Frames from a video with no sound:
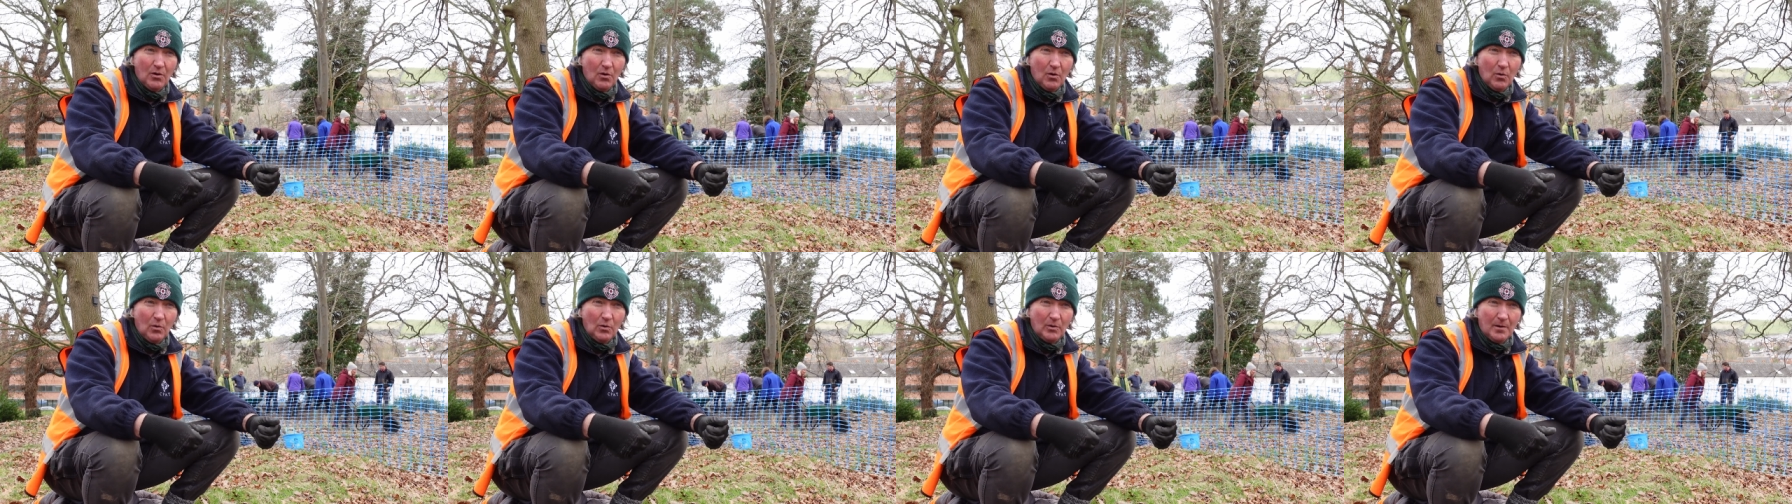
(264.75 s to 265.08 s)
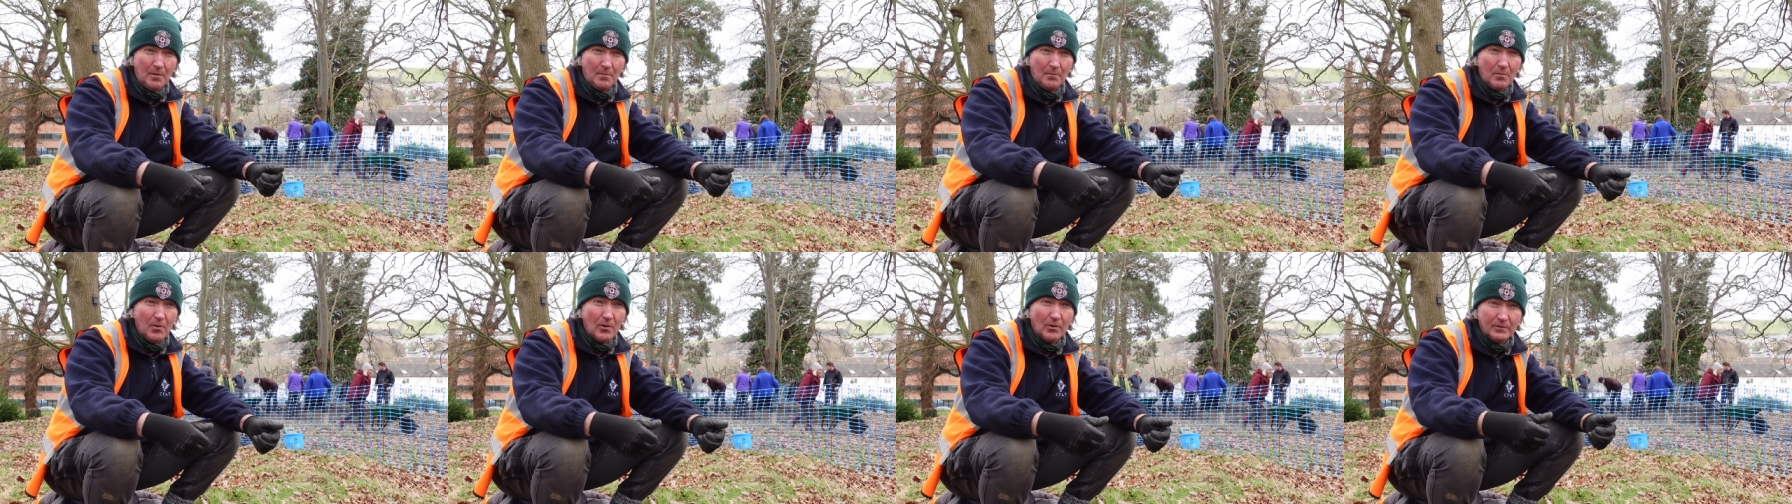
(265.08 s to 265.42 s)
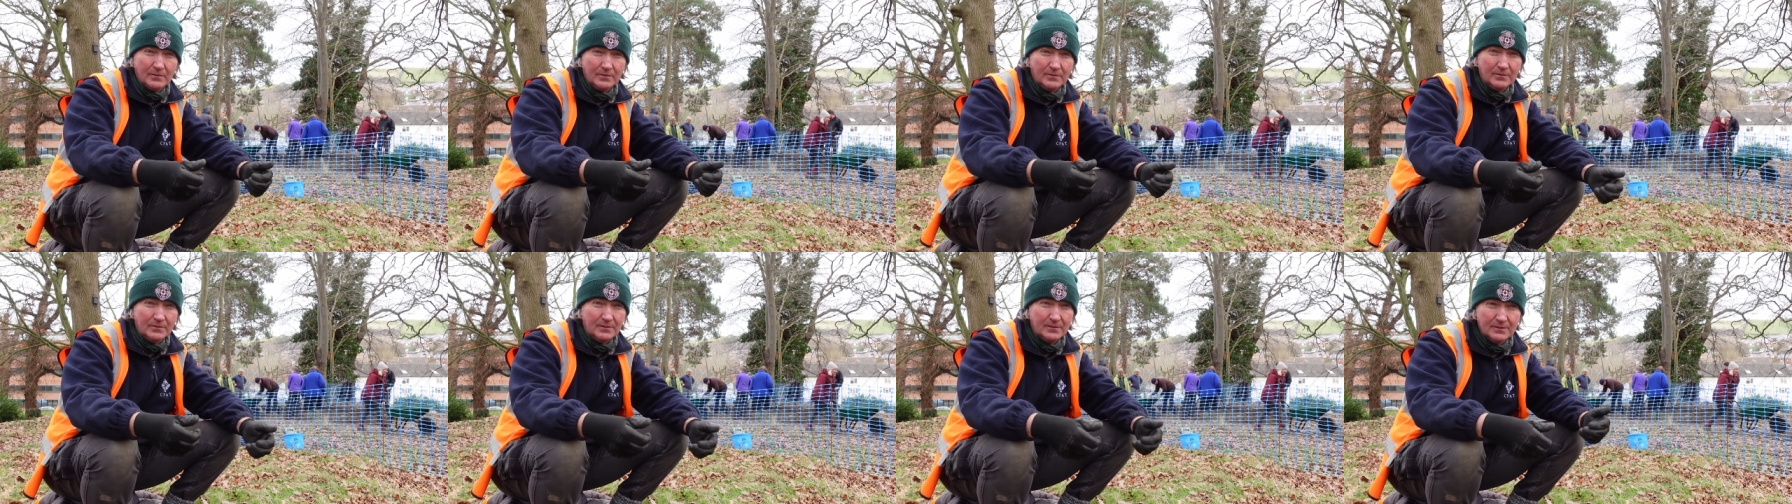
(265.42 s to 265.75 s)
all our
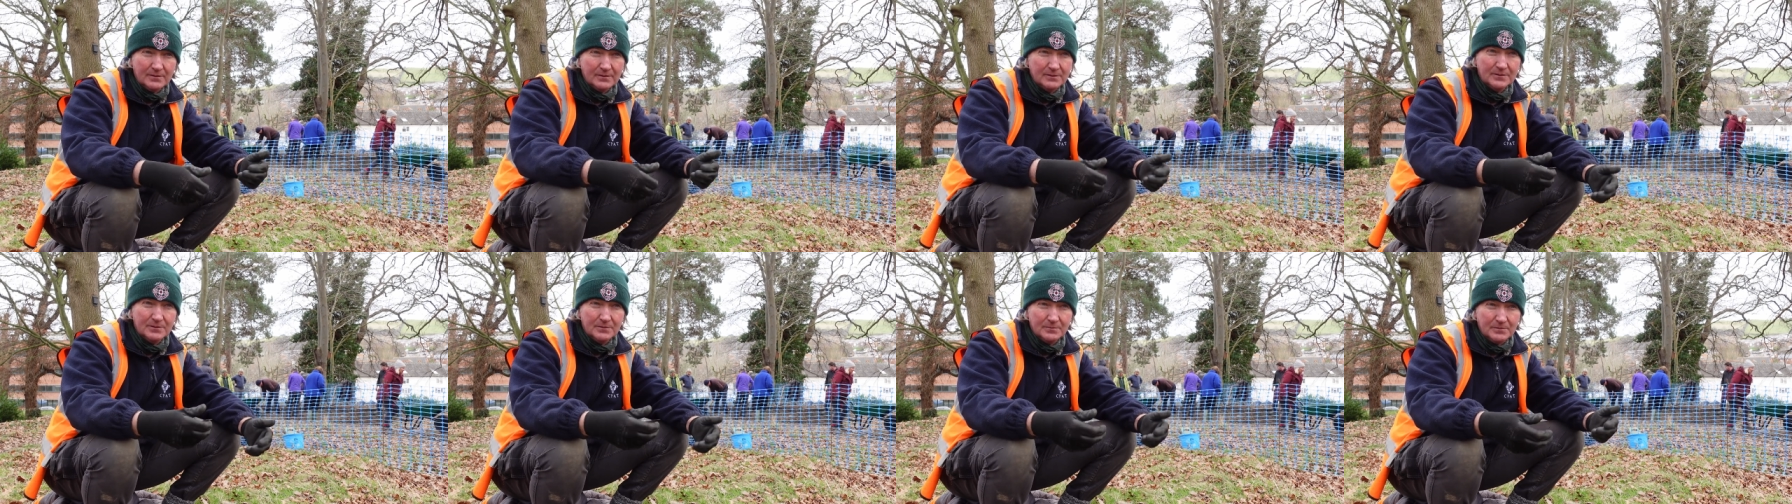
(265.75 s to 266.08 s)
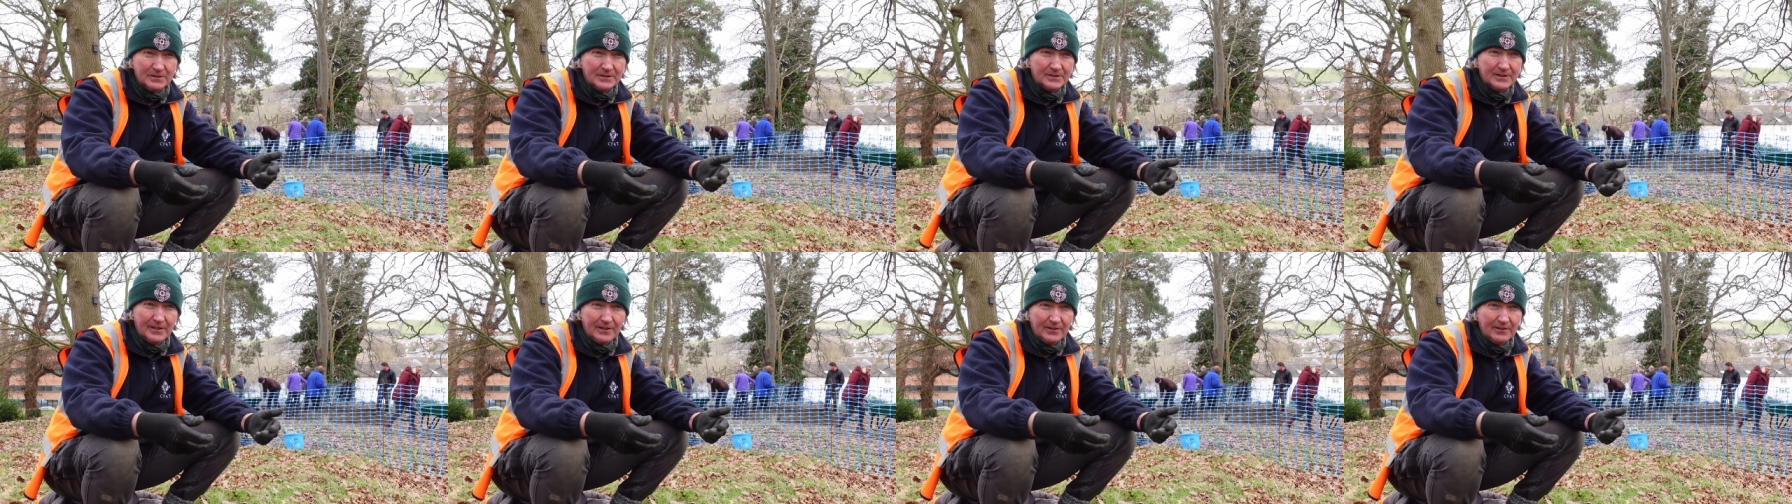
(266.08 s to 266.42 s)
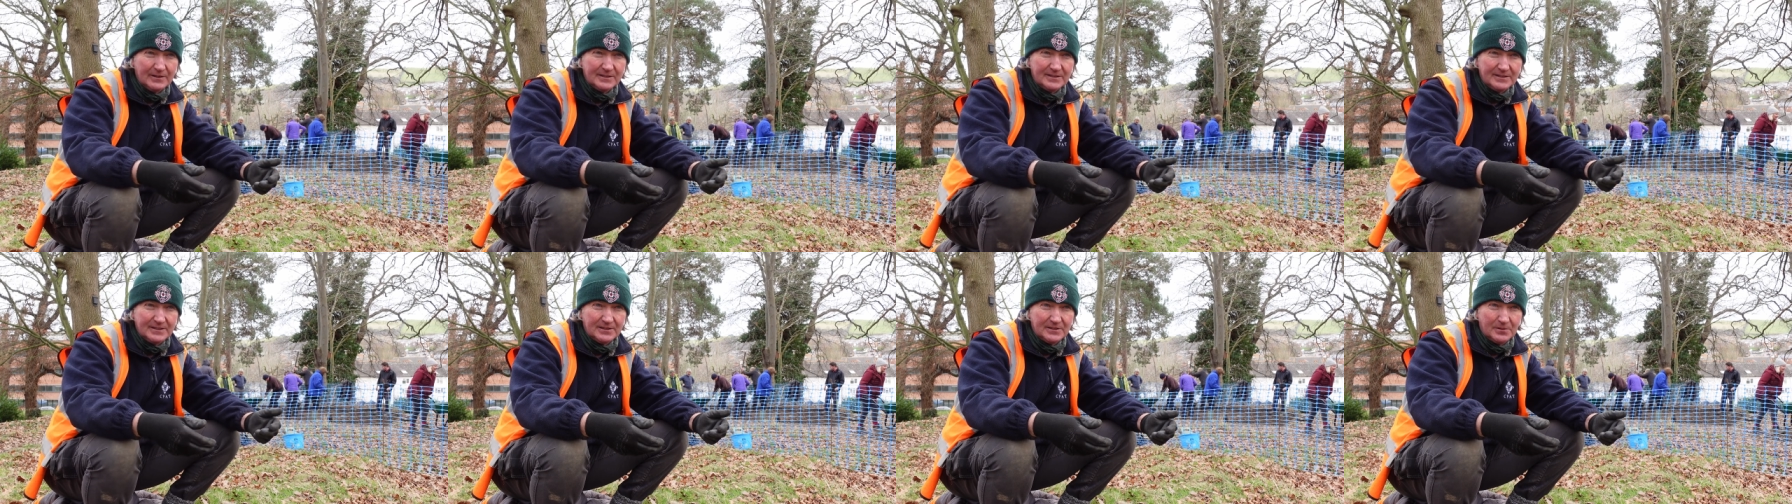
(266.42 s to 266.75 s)
modern
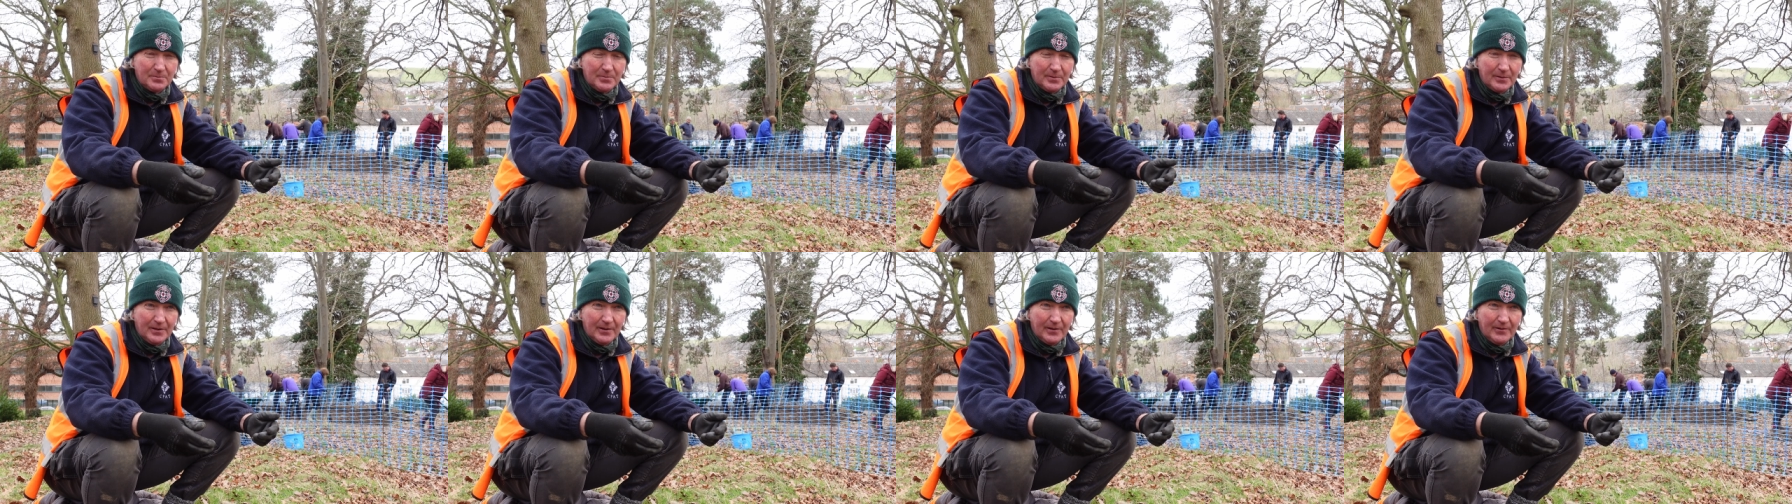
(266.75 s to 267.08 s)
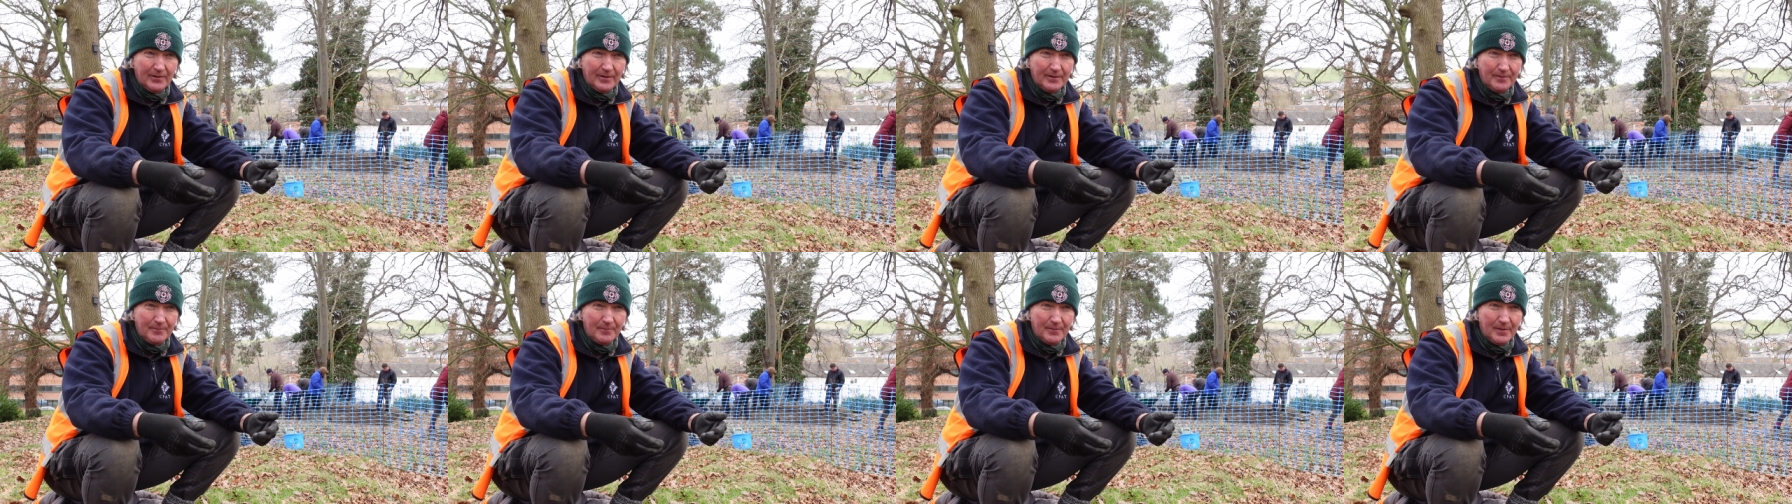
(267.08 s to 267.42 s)
materials disappearing.